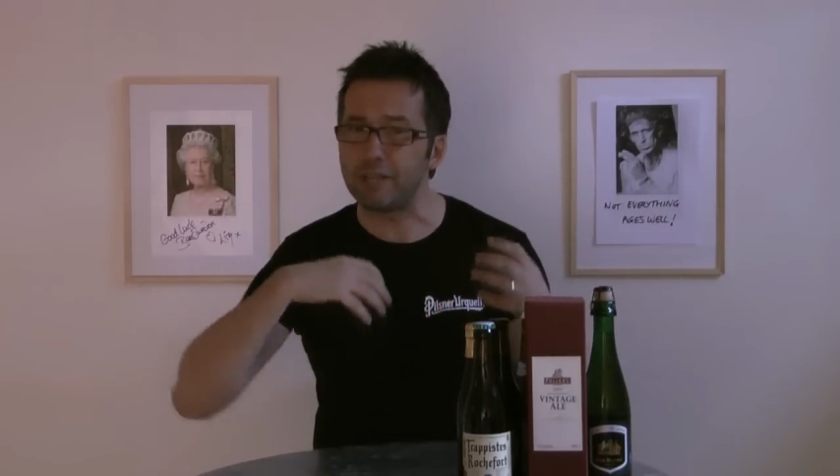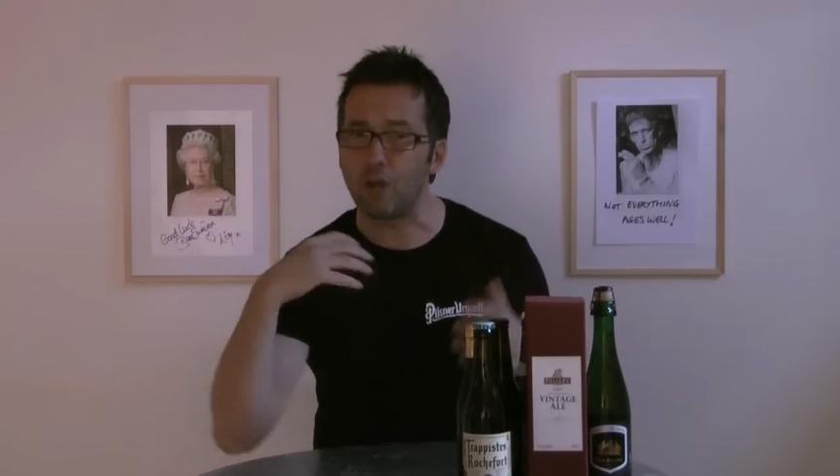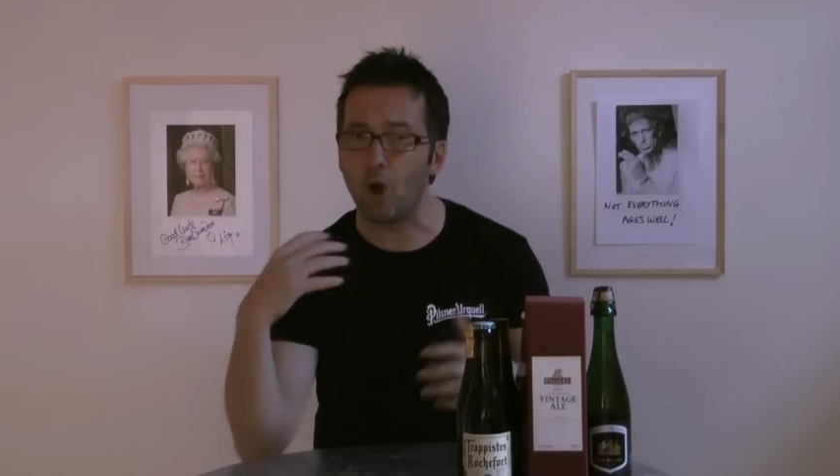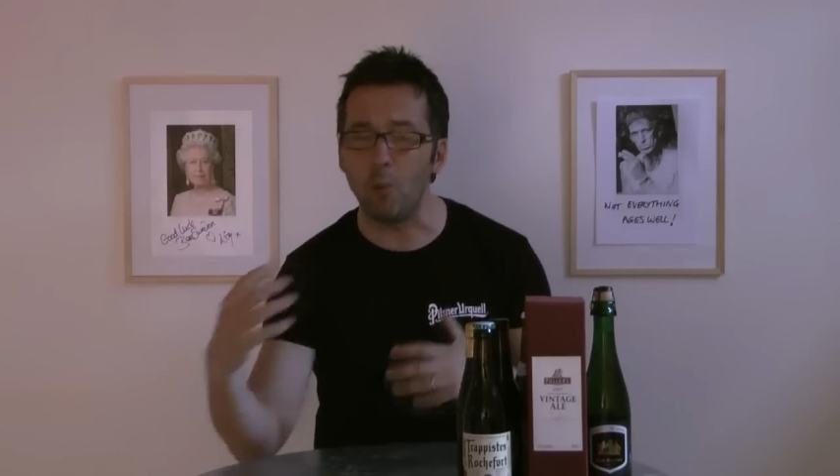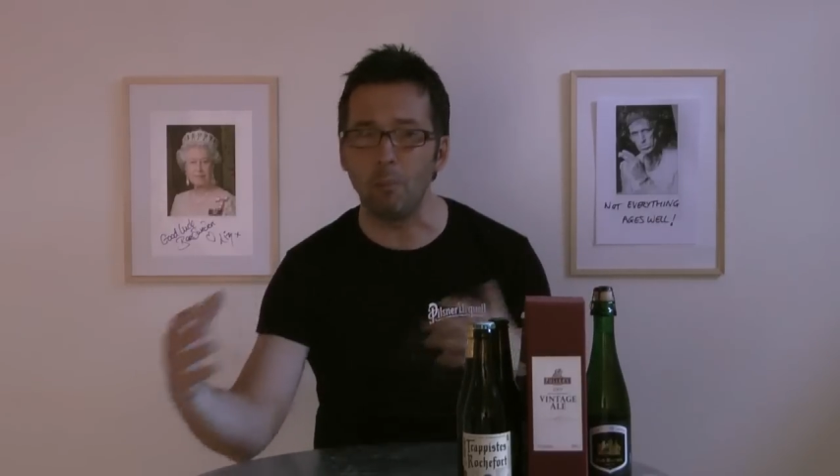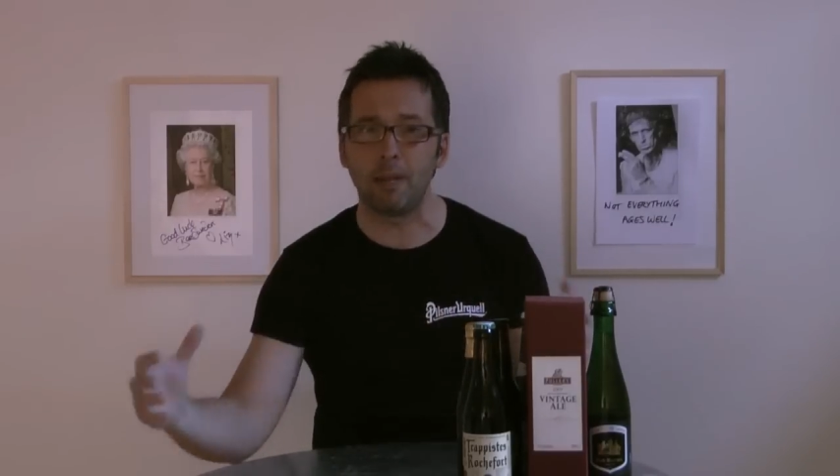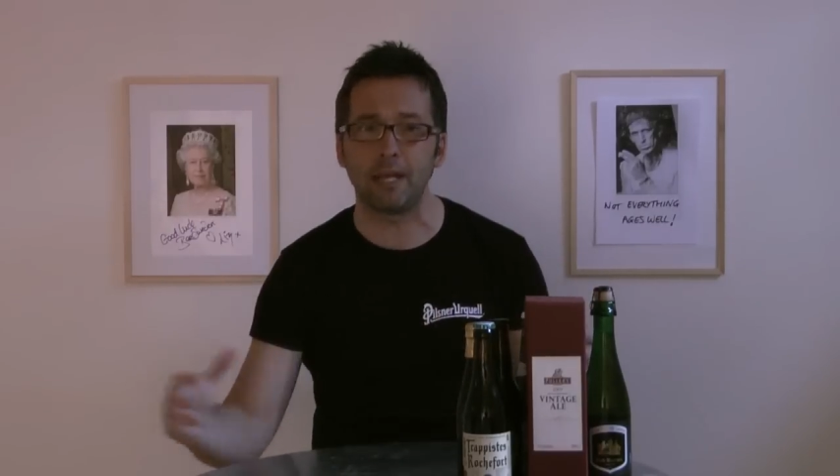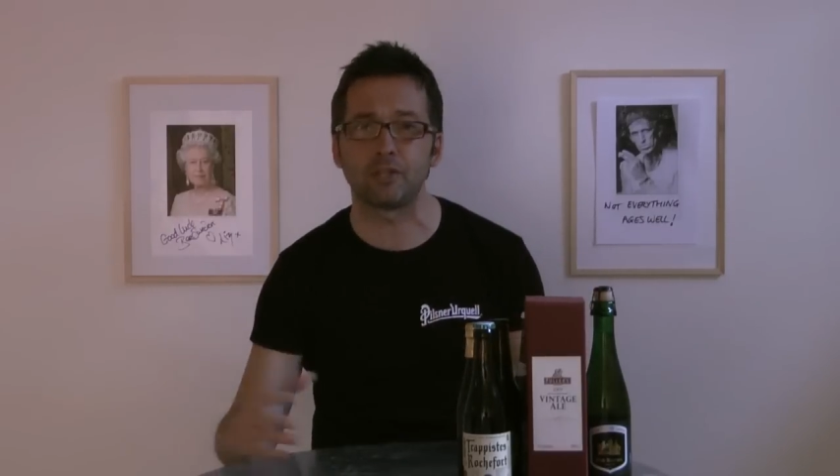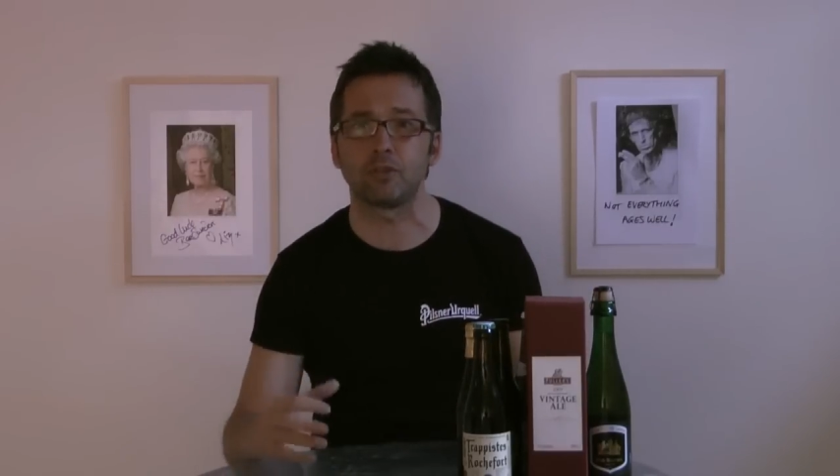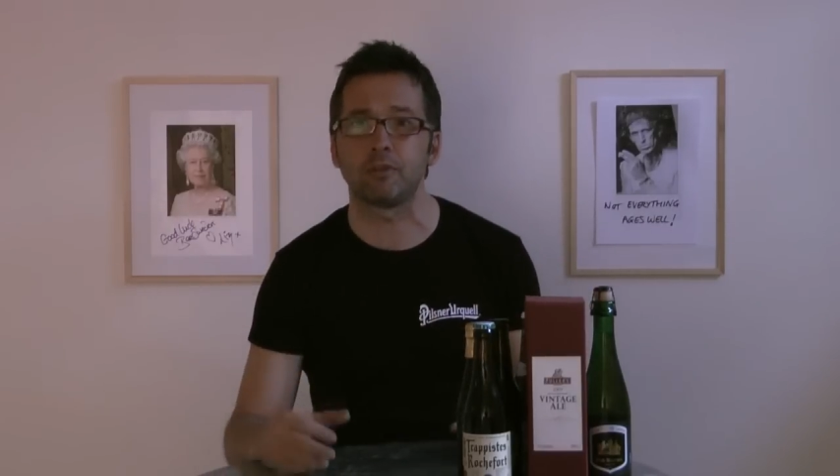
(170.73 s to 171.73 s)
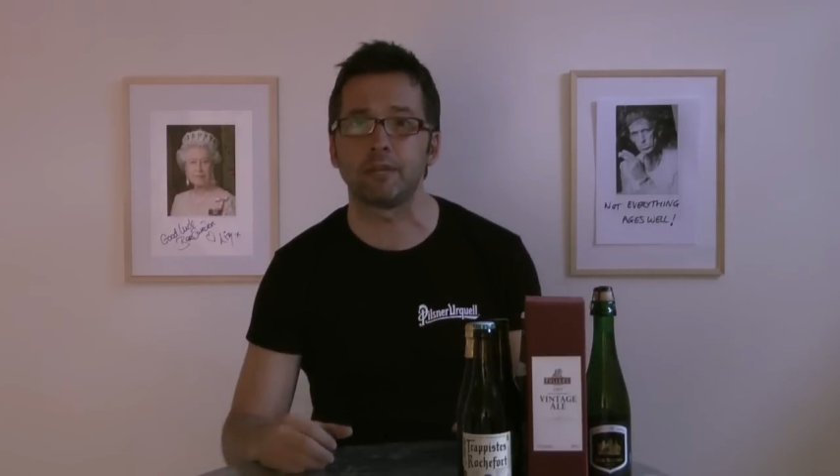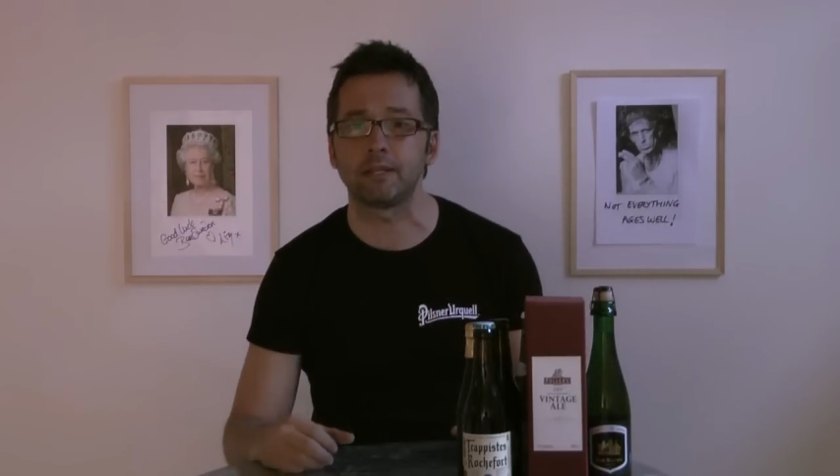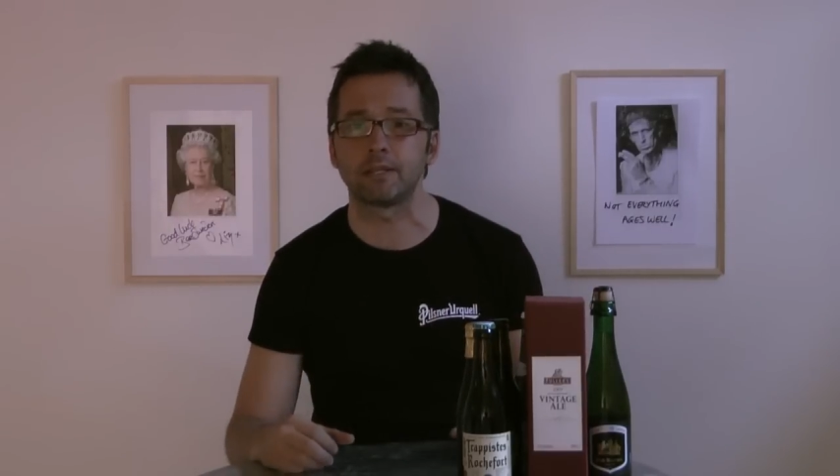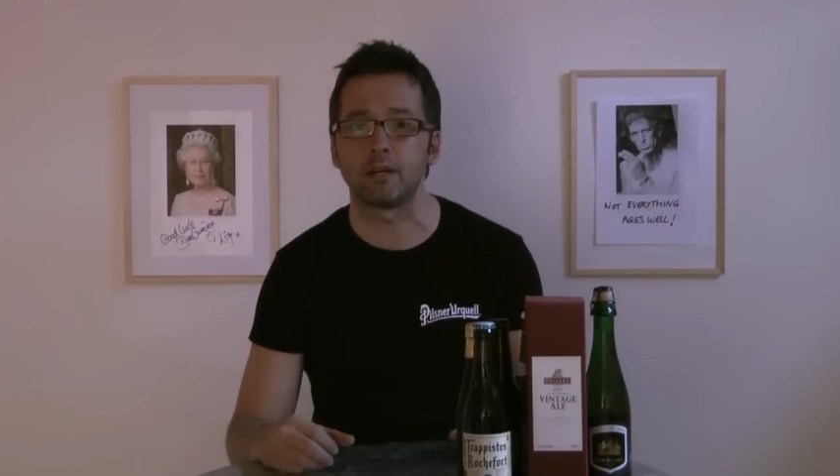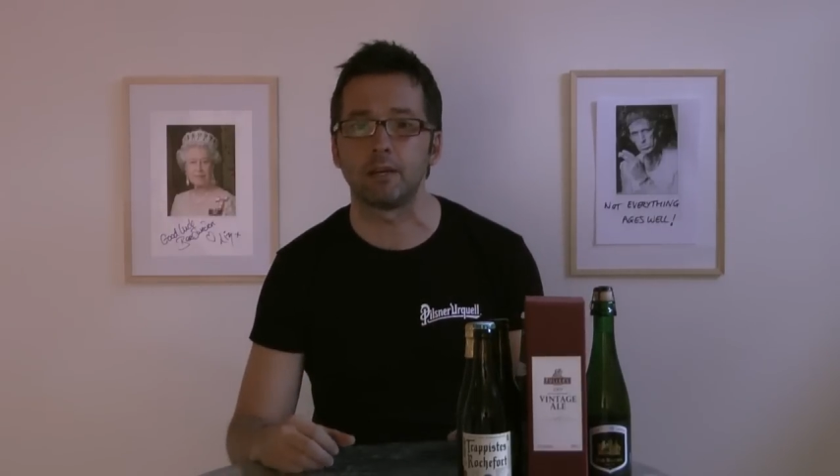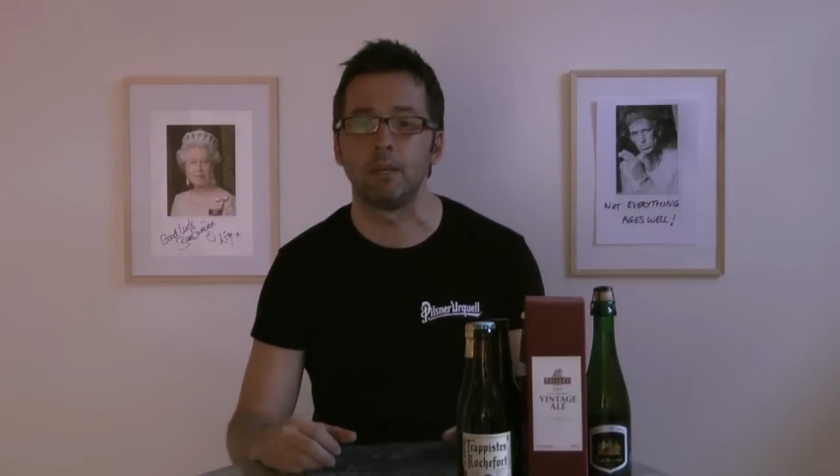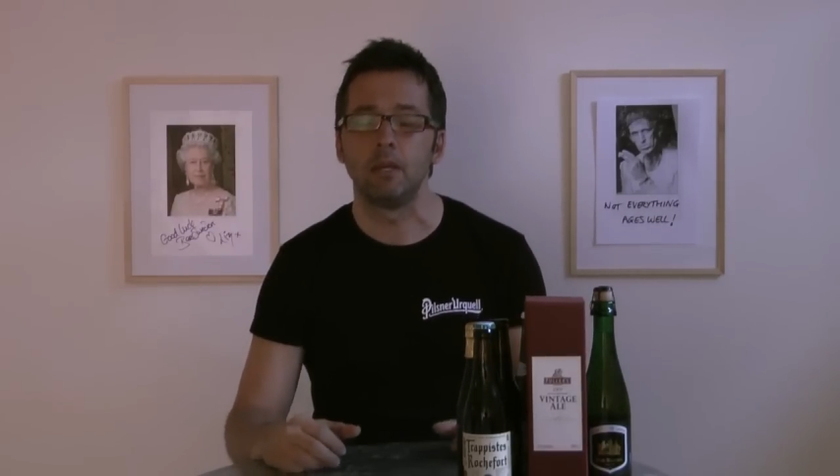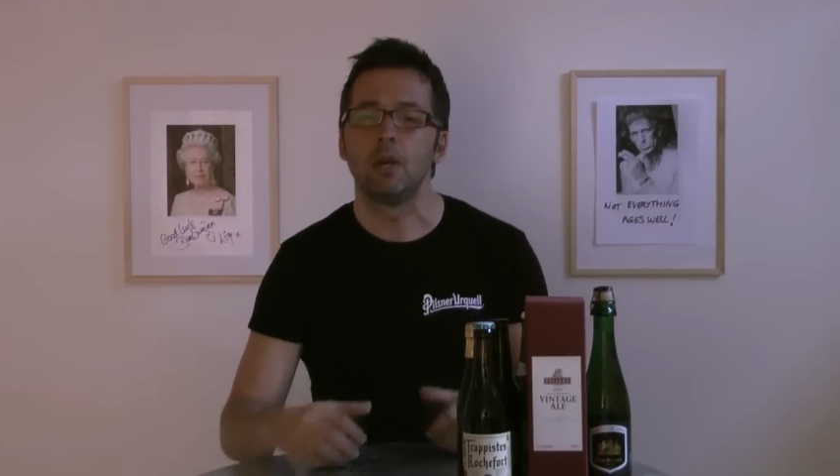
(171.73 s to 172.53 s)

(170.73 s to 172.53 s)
complex during that time.